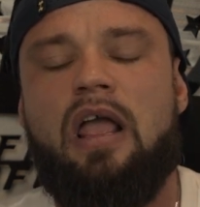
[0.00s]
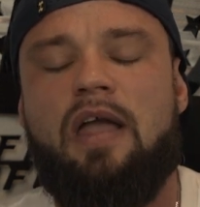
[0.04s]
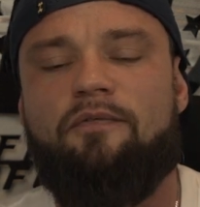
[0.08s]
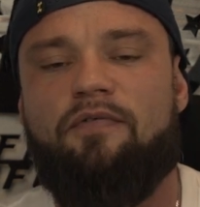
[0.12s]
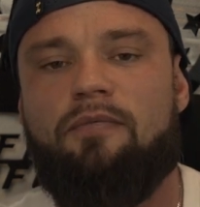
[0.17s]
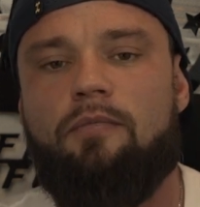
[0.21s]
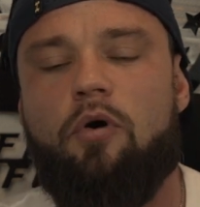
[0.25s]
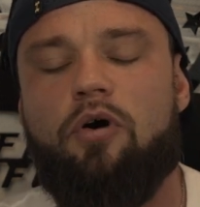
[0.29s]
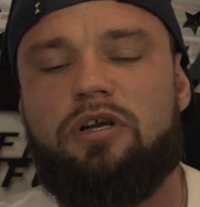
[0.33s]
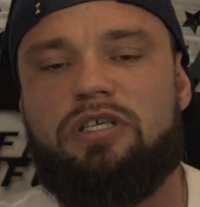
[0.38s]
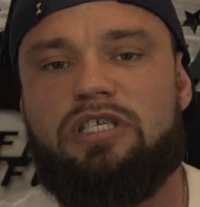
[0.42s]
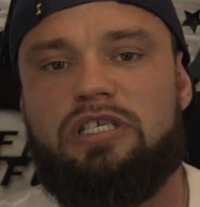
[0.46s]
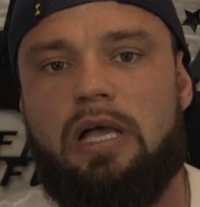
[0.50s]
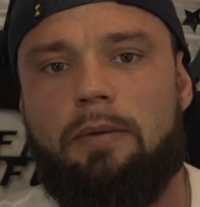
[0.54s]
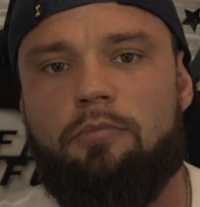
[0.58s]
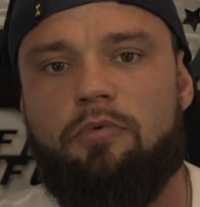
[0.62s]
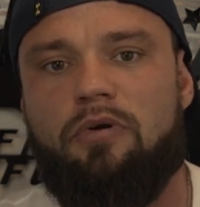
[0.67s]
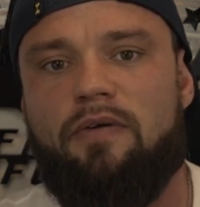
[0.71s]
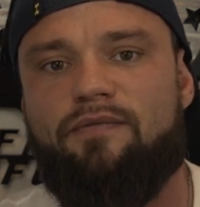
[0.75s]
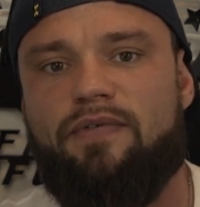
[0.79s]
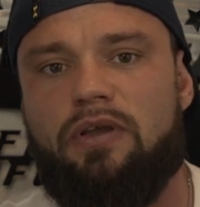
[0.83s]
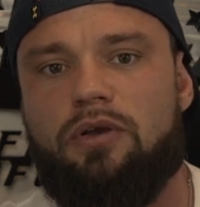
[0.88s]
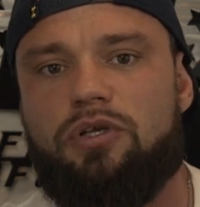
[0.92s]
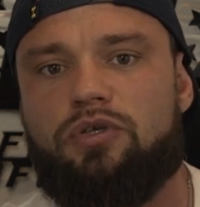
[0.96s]
And for more
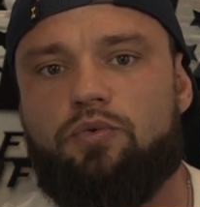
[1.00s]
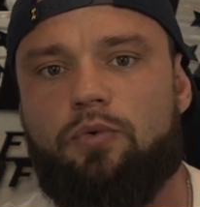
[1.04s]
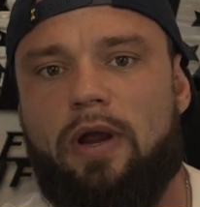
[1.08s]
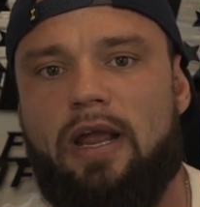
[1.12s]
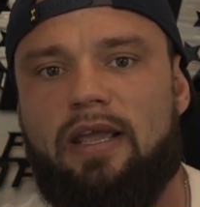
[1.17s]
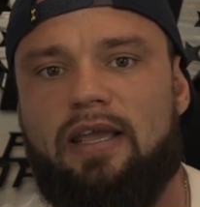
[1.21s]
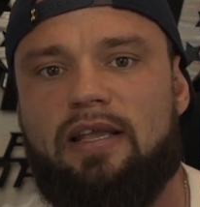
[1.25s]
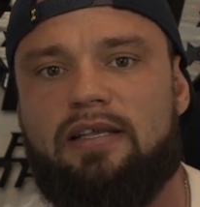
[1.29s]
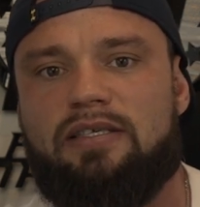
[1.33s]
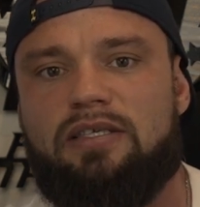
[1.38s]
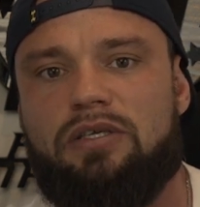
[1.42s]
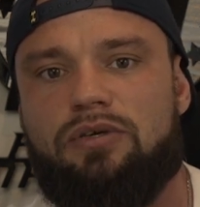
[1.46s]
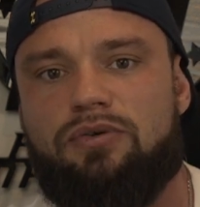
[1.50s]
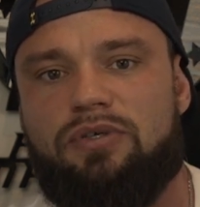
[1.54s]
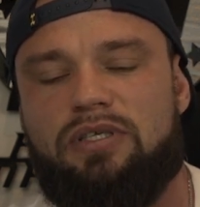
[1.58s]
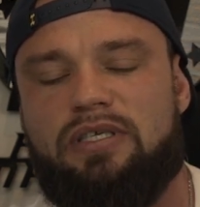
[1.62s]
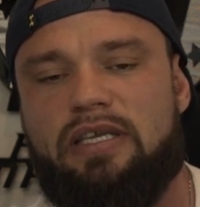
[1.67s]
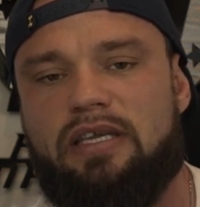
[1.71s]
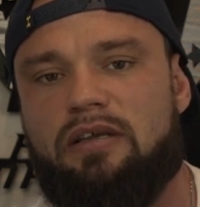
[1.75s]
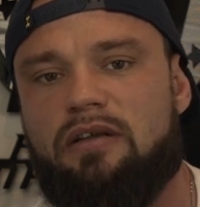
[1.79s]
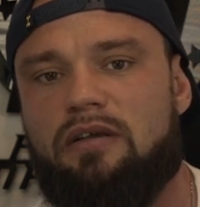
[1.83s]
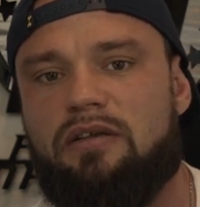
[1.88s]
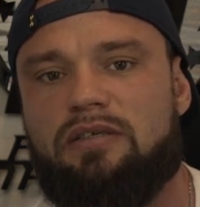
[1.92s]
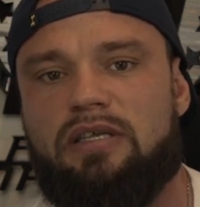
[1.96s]
supplement reviews, rankings, news,
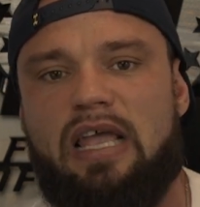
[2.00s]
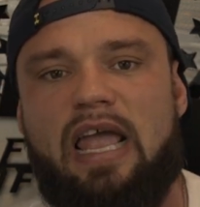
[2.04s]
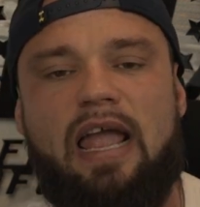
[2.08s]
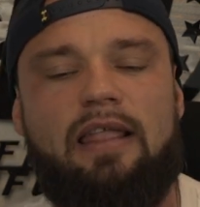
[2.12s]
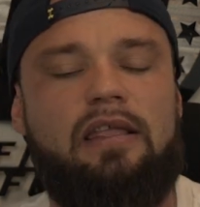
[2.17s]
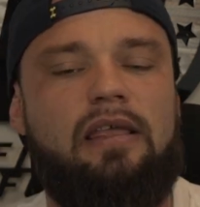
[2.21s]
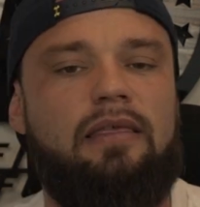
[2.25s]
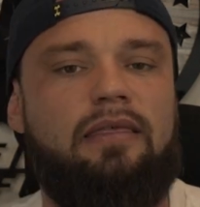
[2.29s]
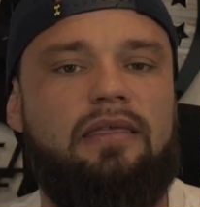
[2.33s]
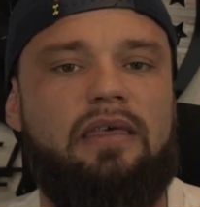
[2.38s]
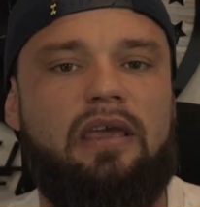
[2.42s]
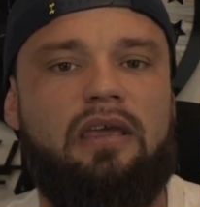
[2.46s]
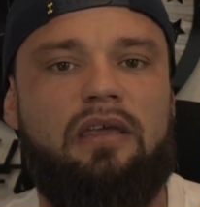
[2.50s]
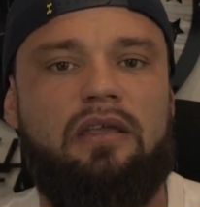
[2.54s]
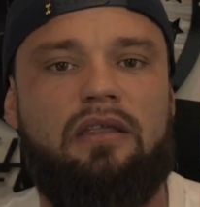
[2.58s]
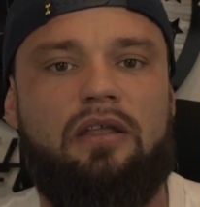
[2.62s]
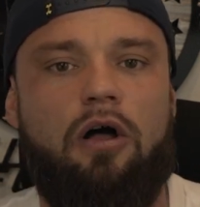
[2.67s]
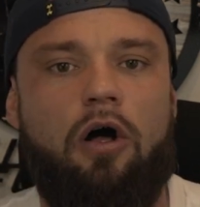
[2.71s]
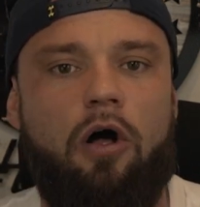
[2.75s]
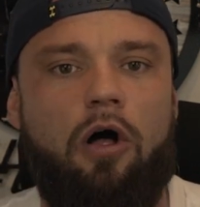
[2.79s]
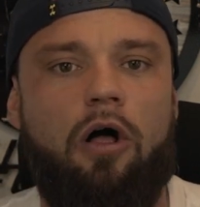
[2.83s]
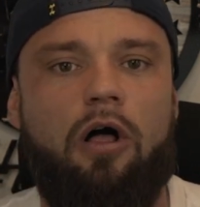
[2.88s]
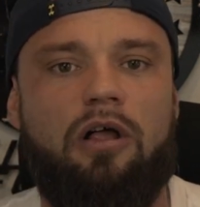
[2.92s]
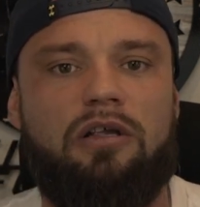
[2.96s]
deals, anything
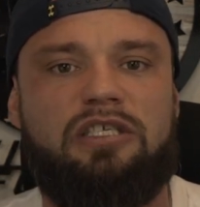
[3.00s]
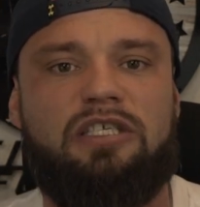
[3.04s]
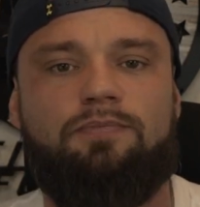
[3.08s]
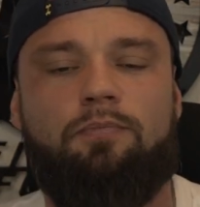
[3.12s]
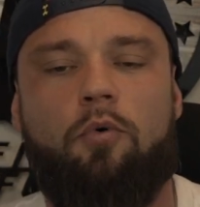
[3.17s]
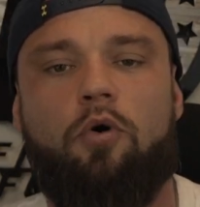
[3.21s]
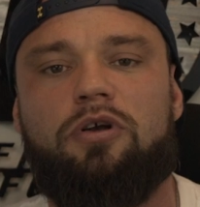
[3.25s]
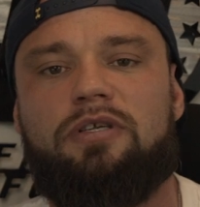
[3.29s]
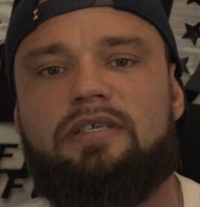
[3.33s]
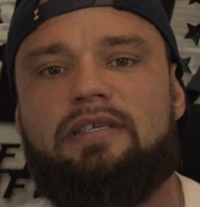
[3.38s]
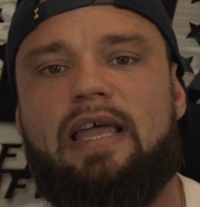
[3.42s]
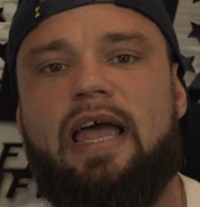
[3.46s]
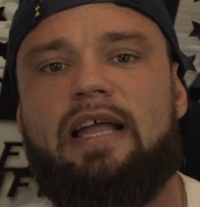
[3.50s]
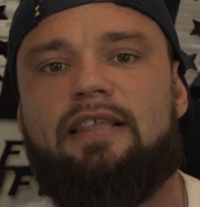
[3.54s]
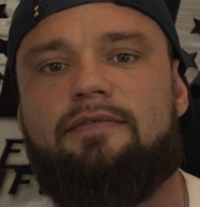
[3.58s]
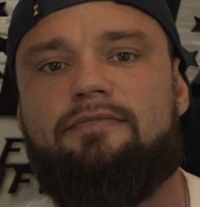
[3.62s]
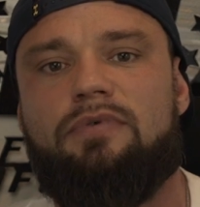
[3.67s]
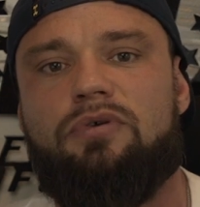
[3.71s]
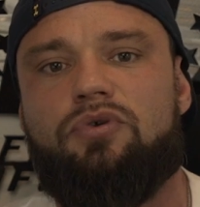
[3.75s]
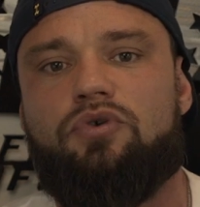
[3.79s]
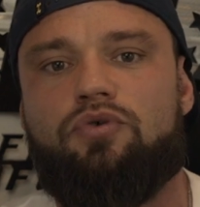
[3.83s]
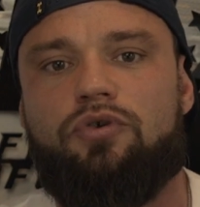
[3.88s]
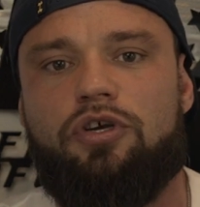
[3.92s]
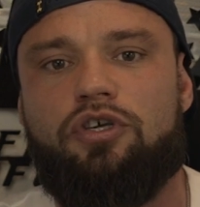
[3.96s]
in all sports and
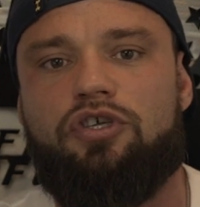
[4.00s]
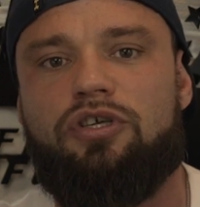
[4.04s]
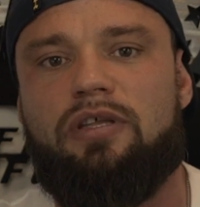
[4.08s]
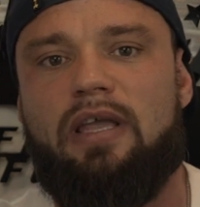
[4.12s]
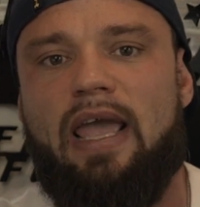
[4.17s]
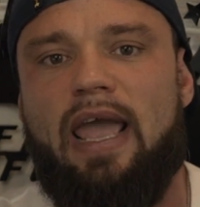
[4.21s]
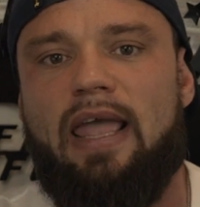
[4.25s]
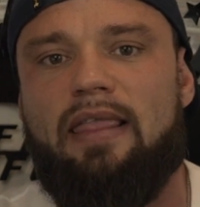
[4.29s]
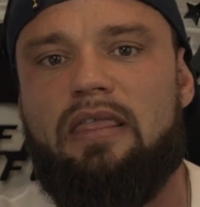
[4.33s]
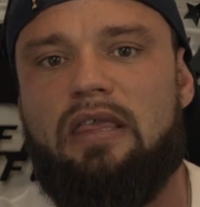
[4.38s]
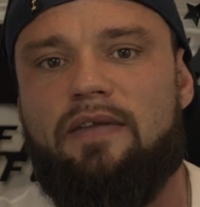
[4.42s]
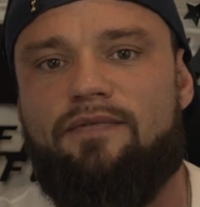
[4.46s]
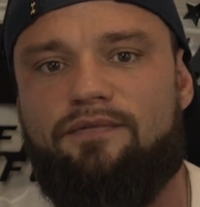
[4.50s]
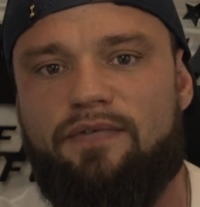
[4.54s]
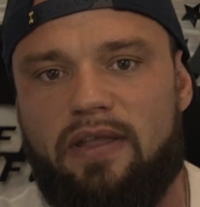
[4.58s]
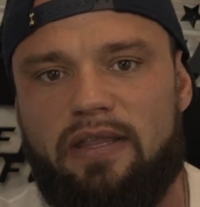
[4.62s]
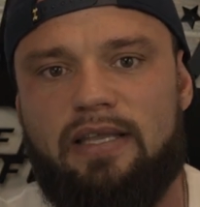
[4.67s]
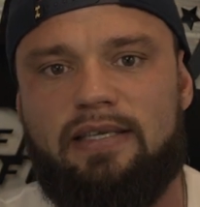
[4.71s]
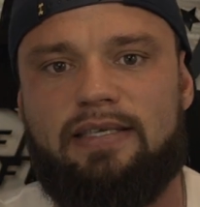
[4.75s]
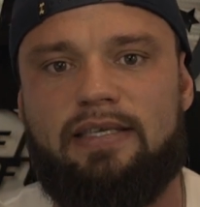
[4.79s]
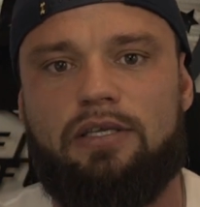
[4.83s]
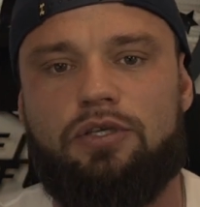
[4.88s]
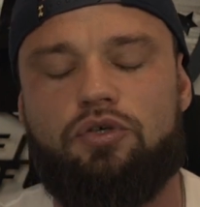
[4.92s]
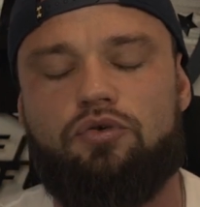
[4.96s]
active nutrition and the
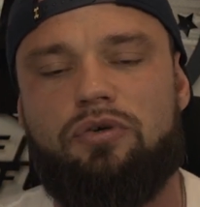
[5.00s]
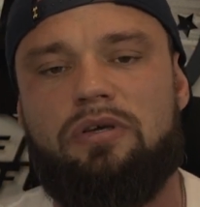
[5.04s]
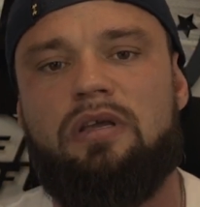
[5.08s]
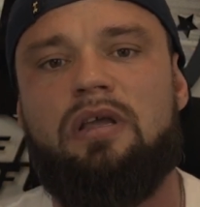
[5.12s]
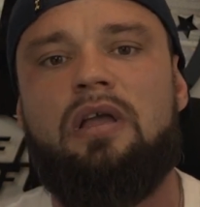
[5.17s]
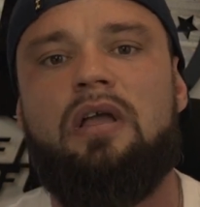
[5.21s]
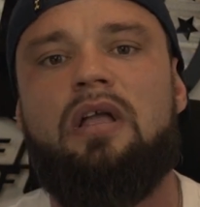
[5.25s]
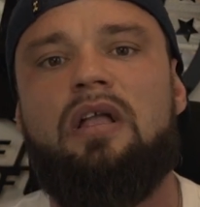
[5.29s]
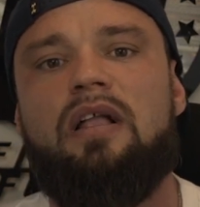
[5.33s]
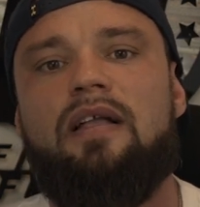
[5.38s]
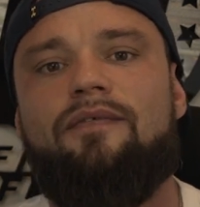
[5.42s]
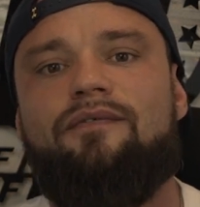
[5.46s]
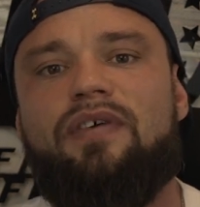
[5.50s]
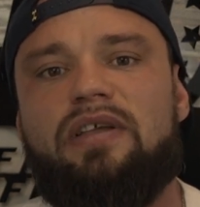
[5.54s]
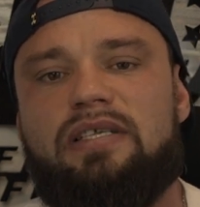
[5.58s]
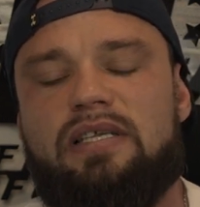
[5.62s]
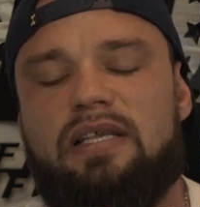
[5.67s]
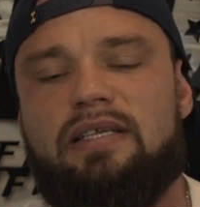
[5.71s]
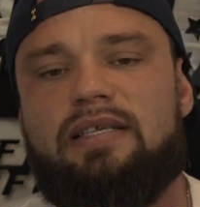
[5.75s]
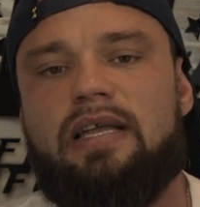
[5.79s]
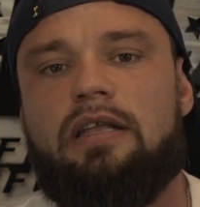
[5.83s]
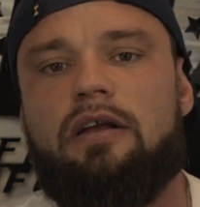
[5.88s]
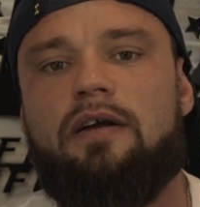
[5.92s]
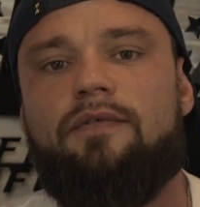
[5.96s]
fitness industry,
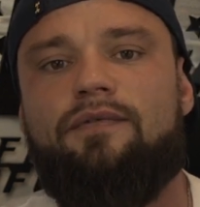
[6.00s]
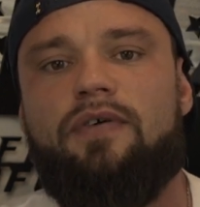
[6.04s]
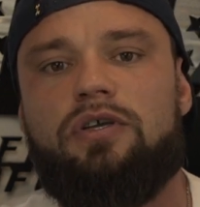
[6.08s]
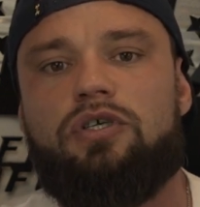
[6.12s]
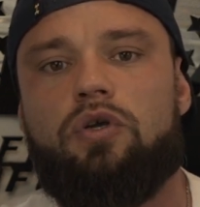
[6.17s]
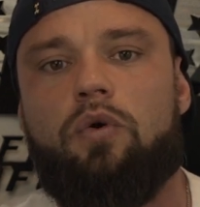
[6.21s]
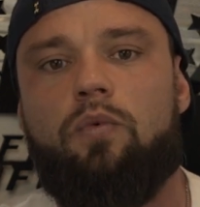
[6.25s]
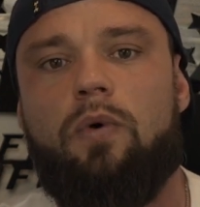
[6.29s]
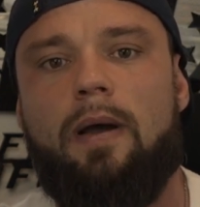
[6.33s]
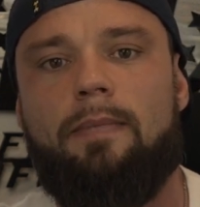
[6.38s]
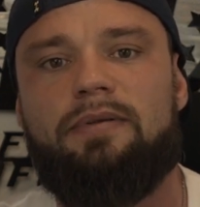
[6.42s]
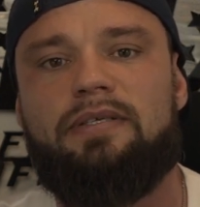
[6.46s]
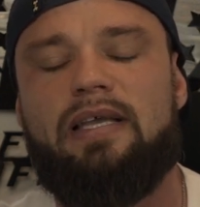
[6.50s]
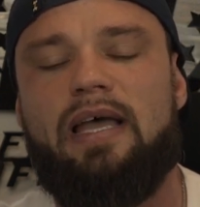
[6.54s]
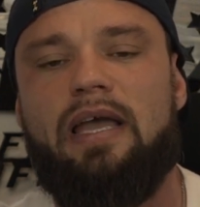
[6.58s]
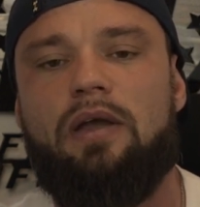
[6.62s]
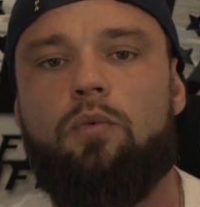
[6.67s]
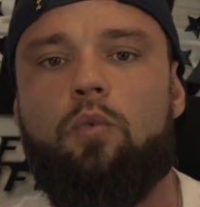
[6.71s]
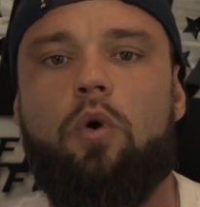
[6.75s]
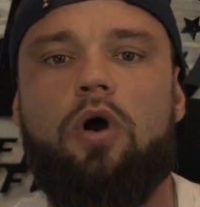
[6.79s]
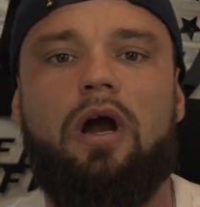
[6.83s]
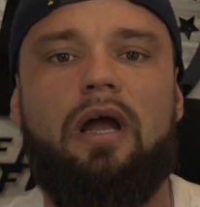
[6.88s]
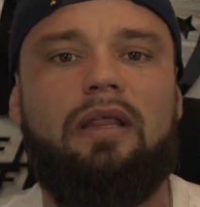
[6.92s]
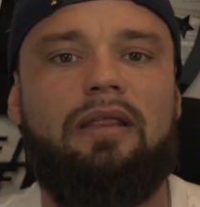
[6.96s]
visit us on our official
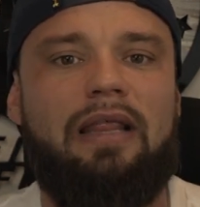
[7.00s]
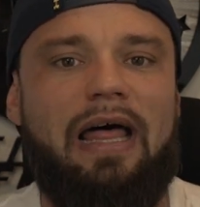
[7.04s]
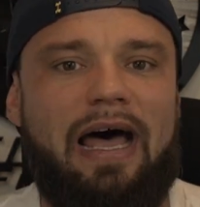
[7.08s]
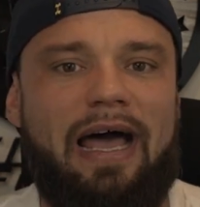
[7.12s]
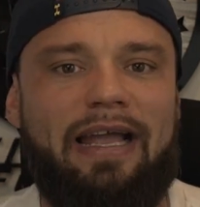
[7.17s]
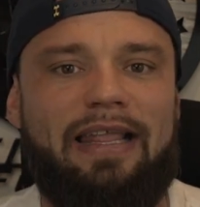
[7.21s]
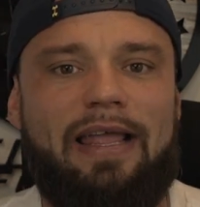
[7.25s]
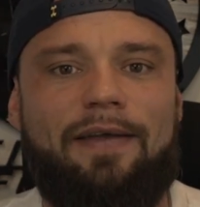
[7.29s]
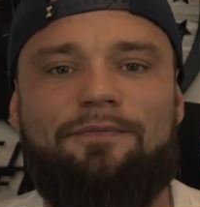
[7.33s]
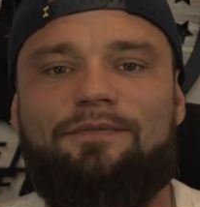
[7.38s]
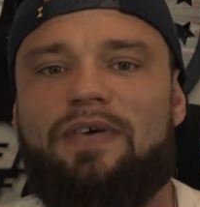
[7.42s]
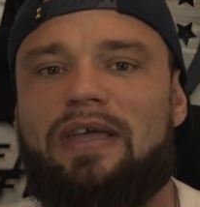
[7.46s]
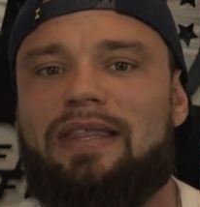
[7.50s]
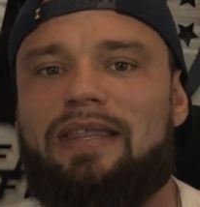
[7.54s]
website. We're online at